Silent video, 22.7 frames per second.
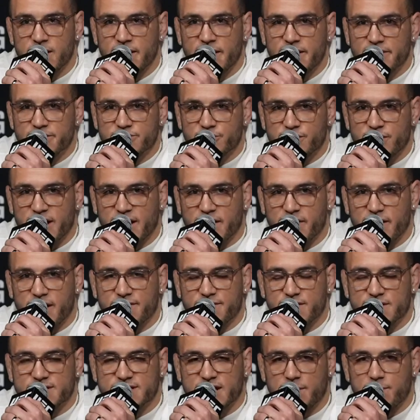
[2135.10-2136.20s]
so yeah, a lot
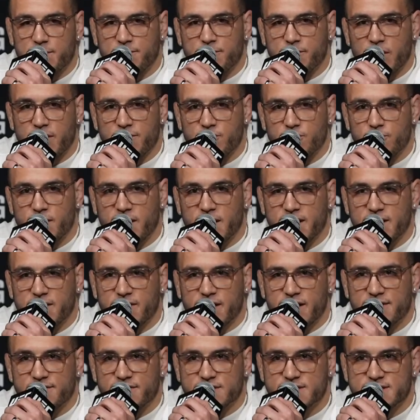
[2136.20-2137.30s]
of excitement for everybody, a
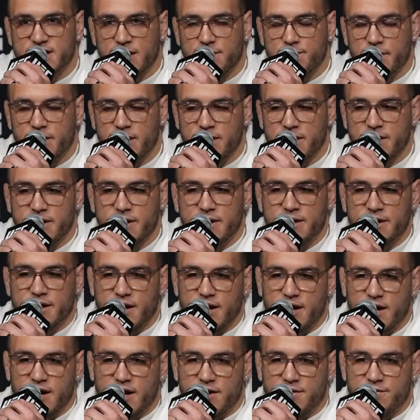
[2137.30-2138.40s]
lot of excitement
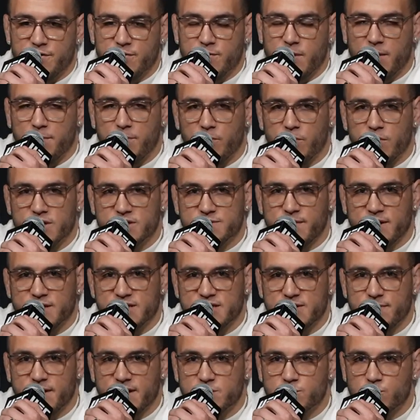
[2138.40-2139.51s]
for my boys and my
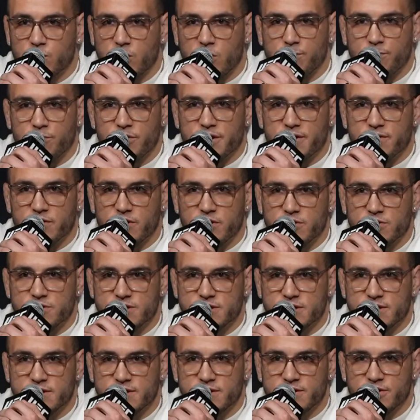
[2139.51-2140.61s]
teammates. We're all pretty
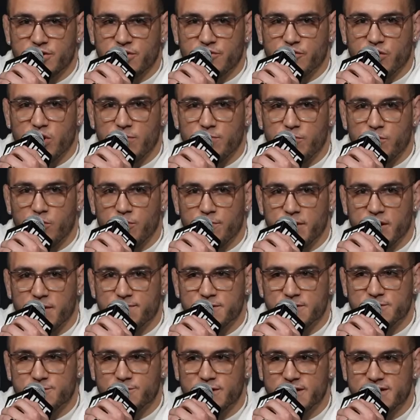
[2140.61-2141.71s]
close, and you know, they're all blowing me up
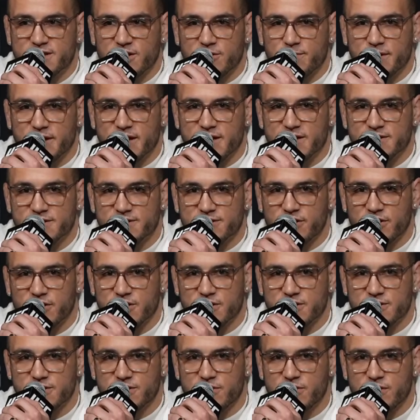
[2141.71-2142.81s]
this week, telling me to get it
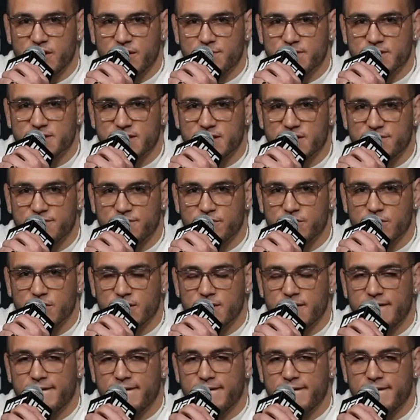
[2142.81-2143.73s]
started, so I'm excited for it.